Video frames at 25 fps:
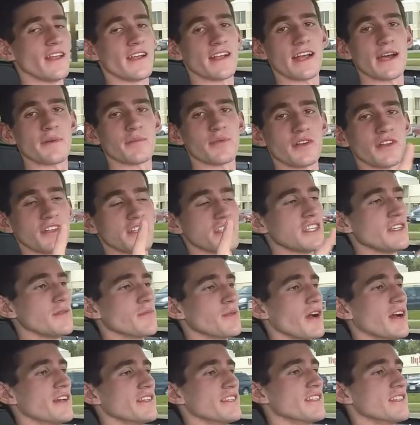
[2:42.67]
They got pretty cheap
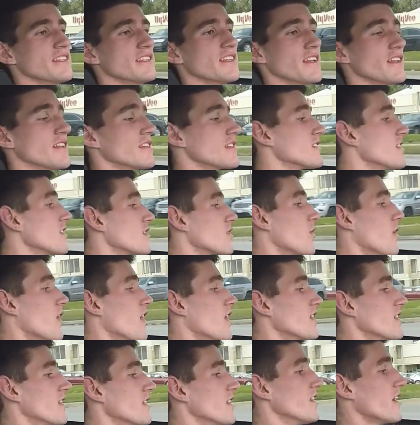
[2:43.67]
prices, and it's good
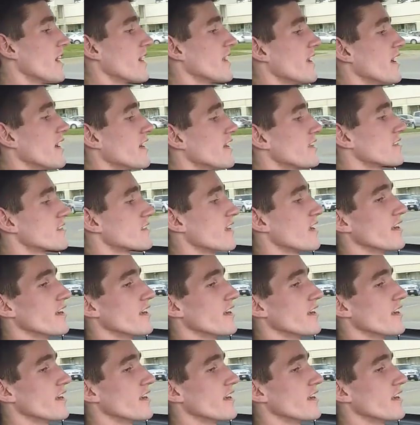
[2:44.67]
quality, I guess.